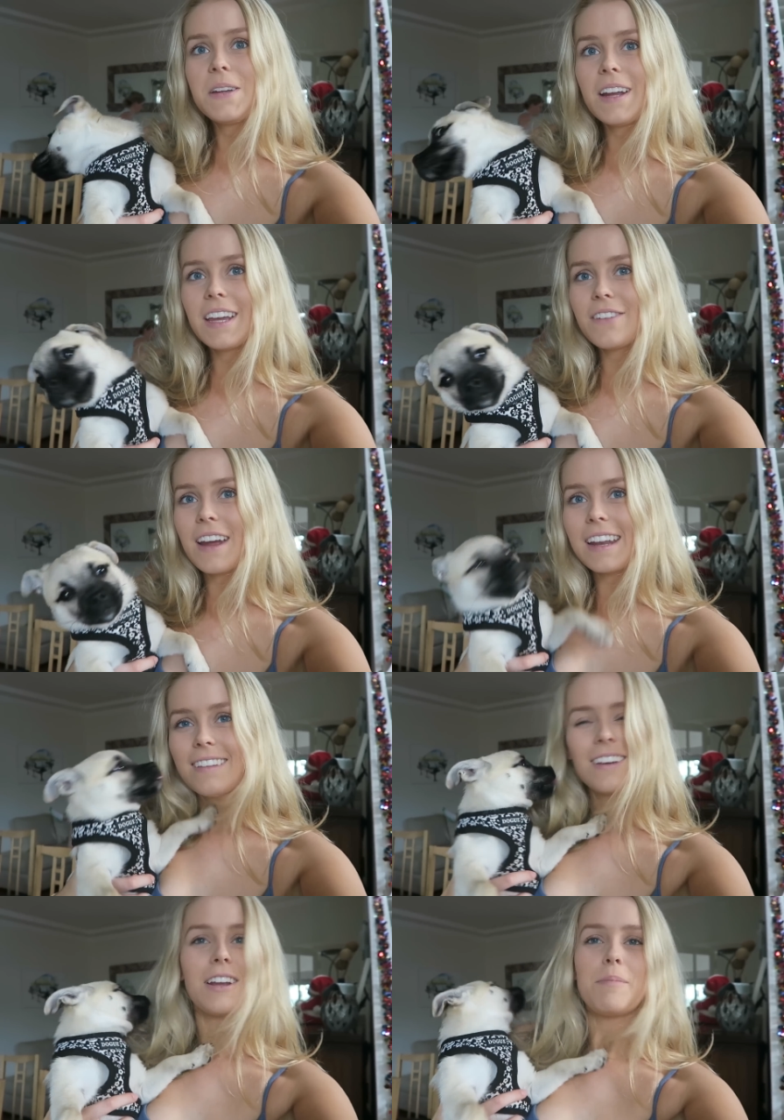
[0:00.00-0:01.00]
Luna, are you ready
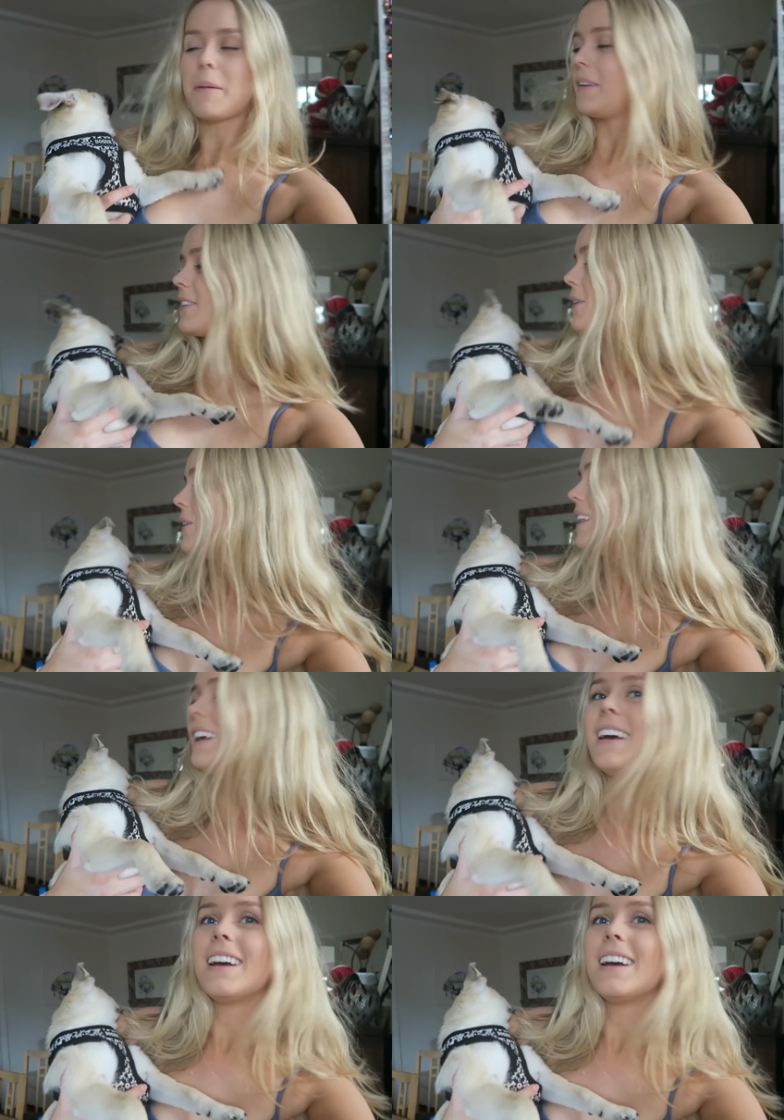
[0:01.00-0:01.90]
to go to puppy school?